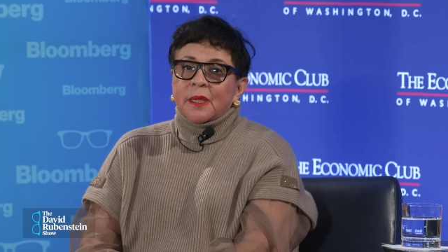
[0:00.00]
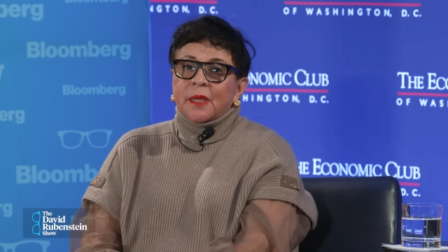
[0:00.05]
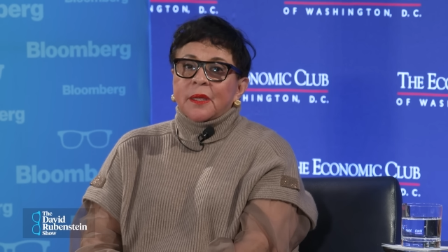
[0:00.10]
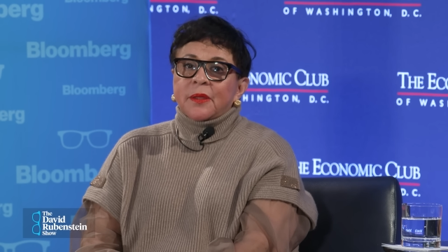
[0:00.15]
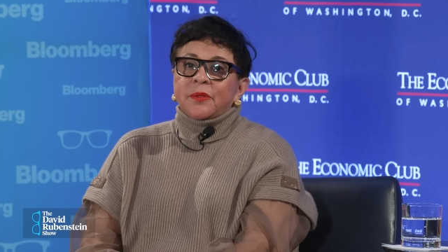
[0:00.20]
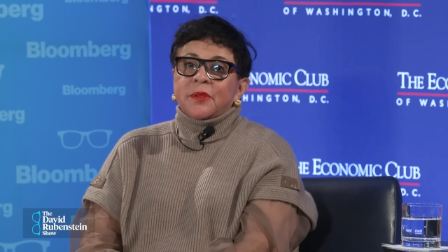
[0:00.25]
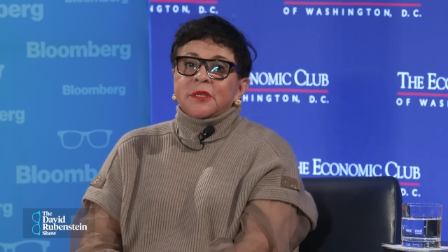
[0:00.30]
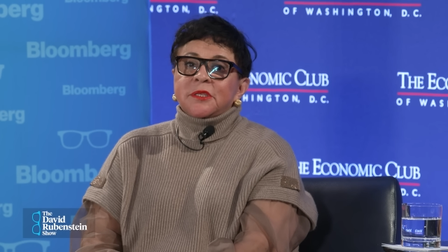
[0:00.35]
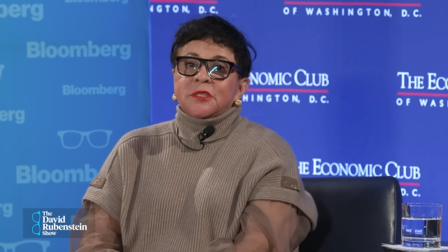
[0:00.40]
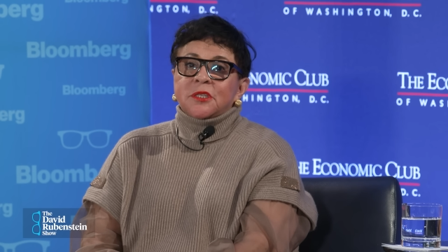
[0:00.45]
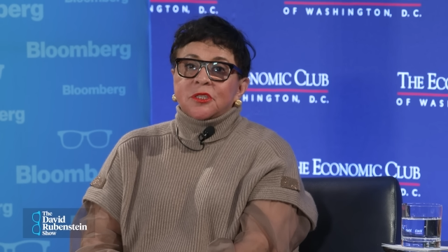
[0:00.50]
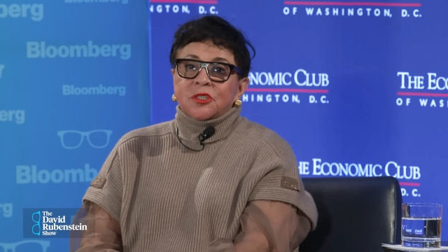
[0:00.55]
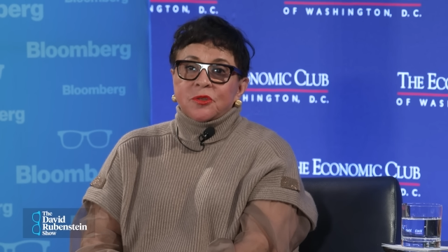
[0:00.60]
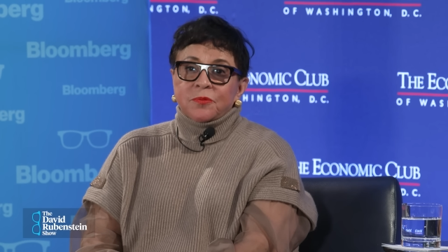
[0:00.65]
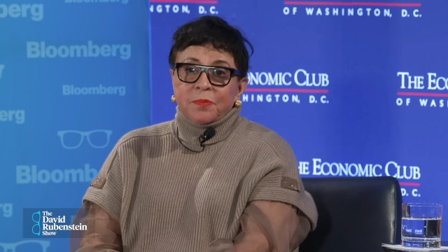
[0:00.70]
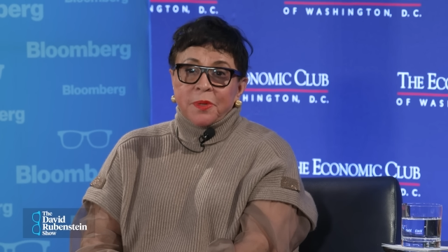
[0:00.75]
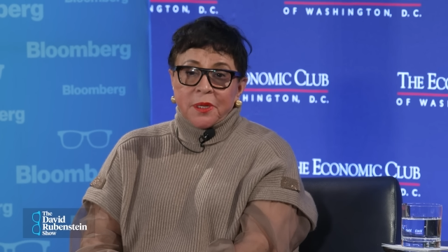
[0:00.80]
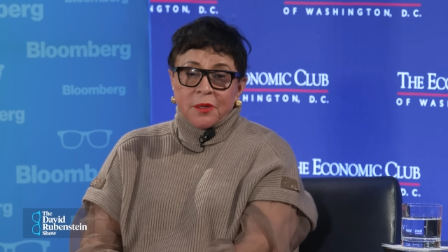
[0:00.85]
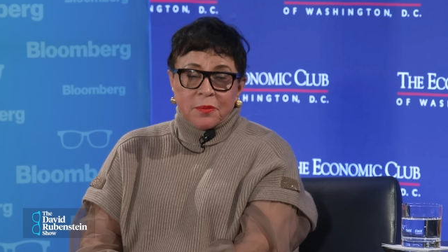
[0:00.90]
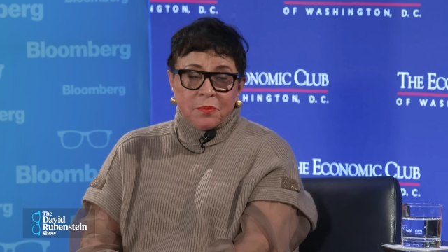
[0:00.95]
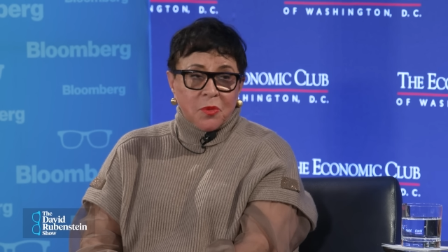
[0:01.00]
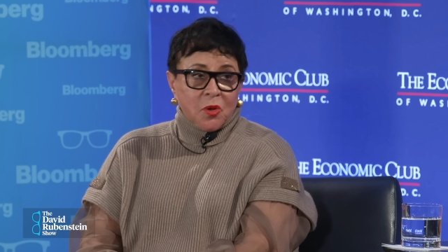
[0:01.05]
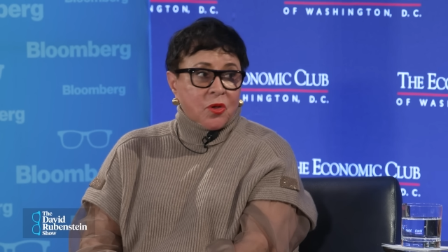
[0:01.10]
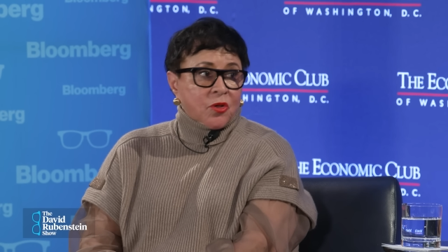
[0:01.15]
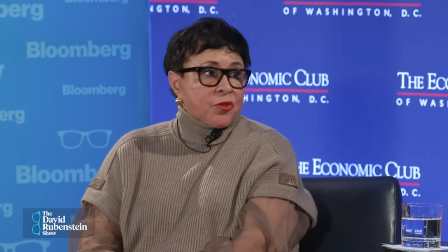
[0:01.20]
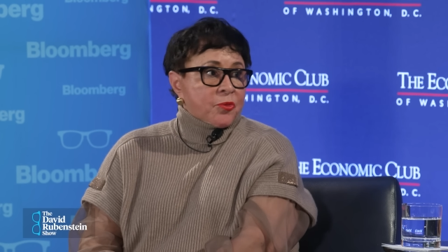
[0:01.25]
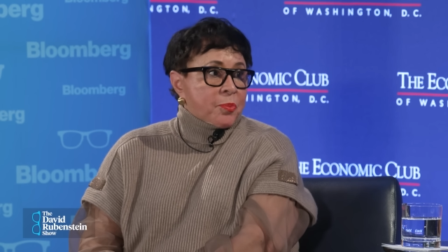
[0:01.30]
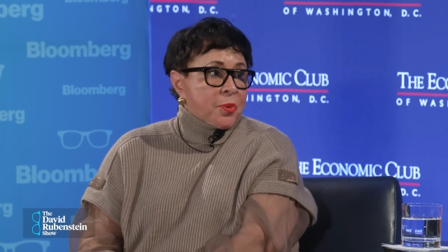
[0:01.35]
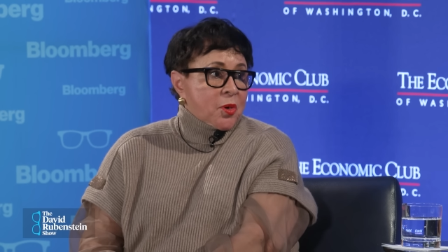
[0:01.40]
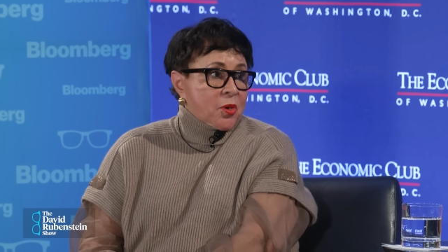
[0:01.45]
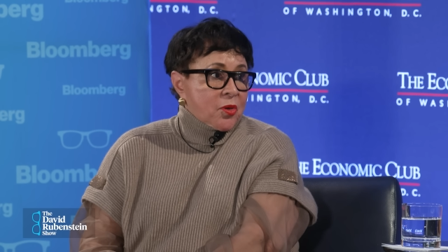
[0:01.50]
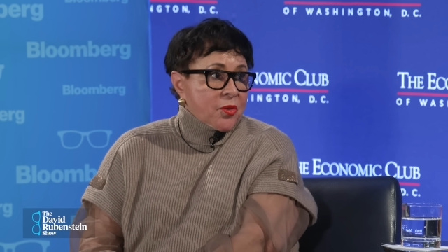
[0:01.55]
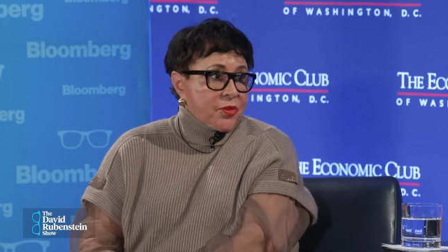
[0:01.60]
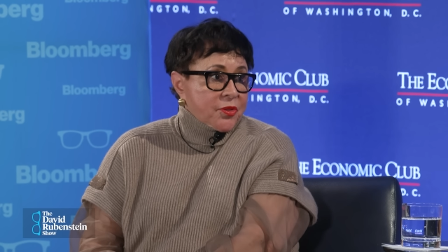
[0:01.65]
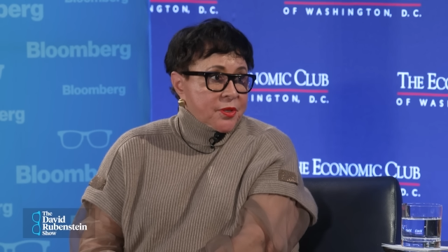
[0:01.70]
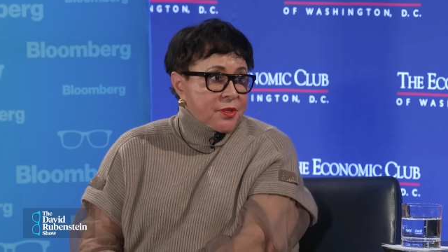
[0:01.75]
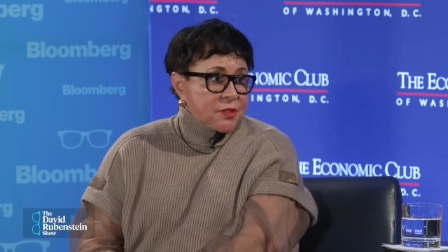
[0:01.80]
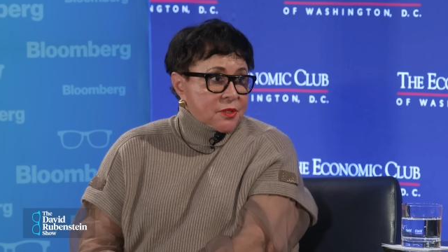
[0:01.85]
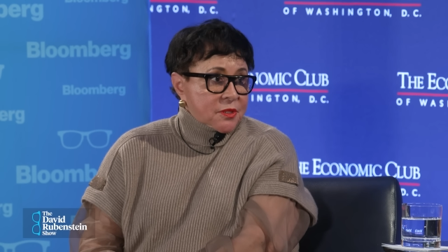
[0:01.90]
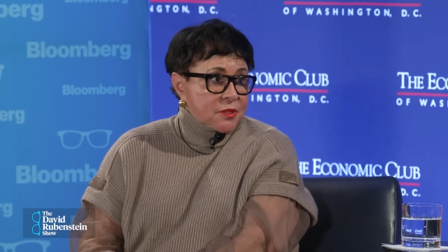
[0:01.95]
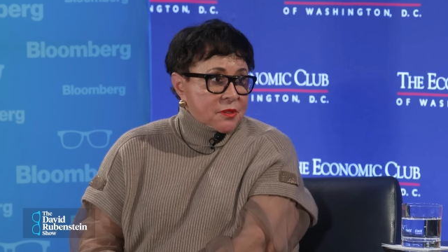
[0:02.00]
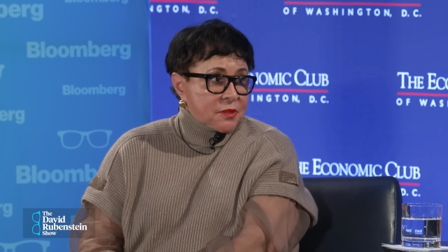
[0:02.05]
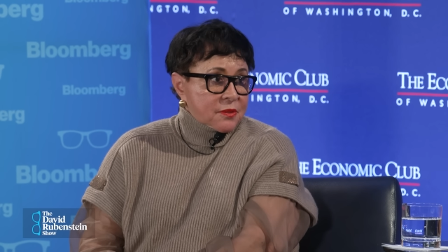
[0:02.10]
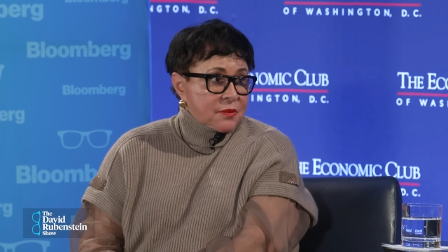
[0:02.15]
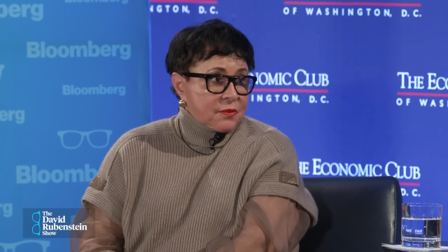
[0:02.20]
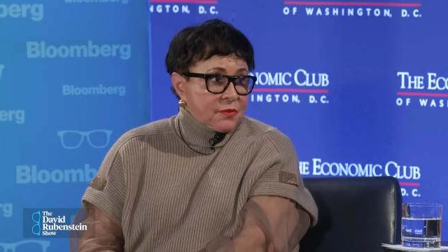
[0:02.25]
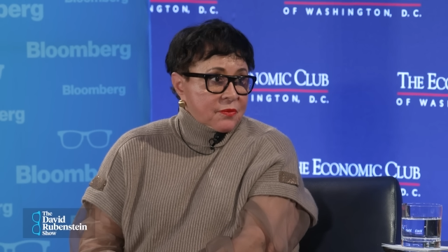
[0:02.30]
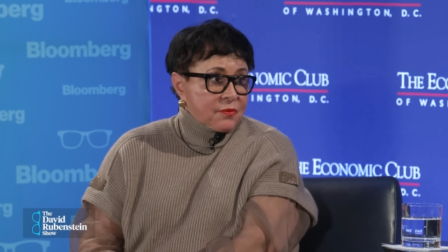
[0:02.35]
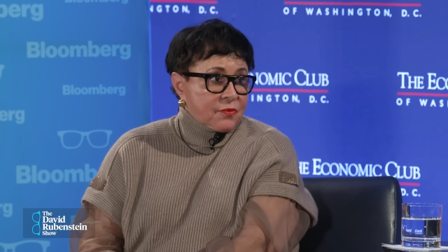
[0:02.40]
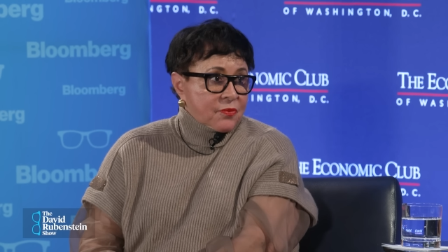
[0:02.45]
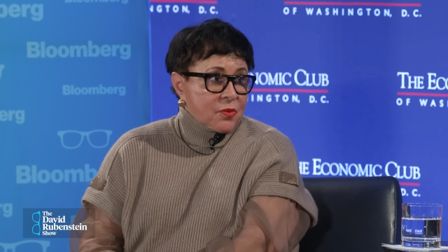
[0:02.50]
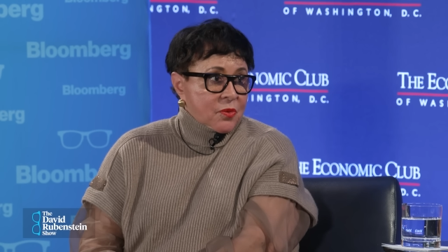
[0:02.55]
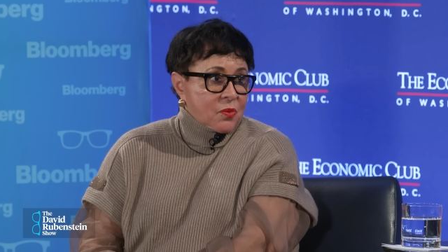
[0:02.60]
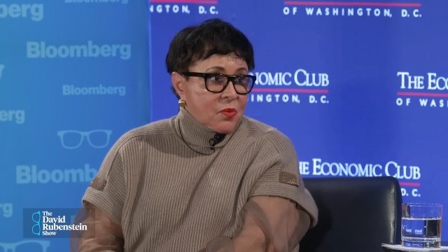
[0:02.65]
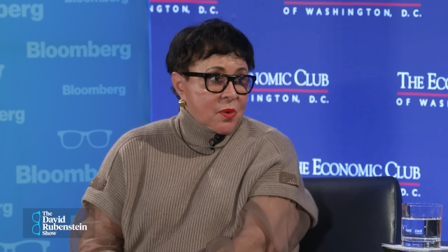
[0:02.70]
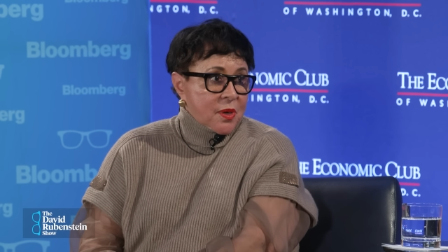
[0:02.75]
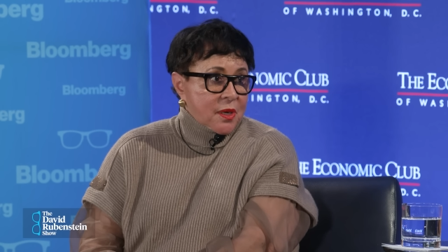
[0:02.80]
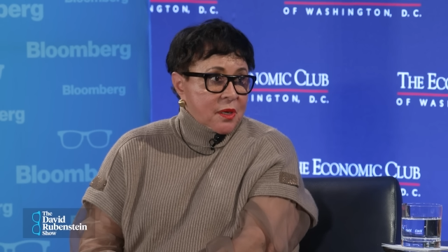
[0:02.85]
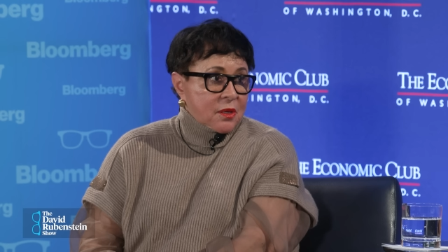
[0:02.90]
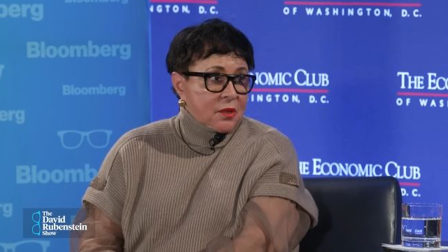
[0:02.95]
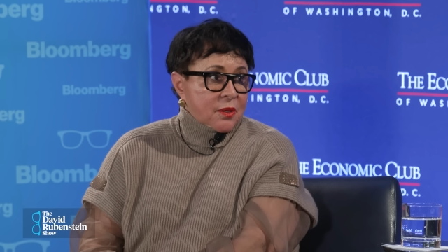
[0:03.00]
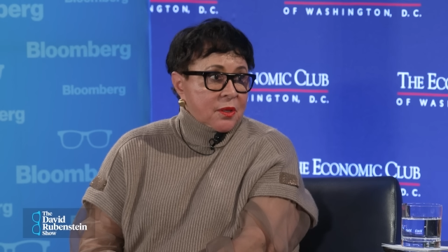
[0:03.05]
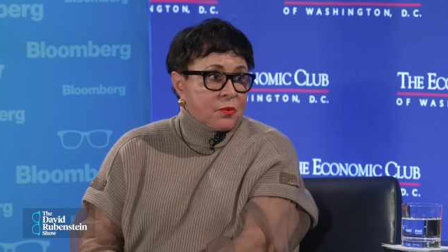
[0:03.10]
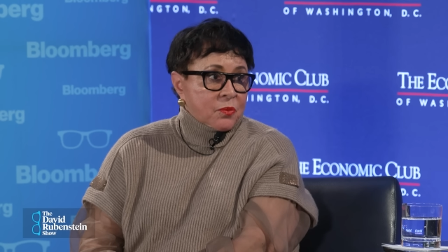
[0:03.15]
and they said, you better mothball this for a while,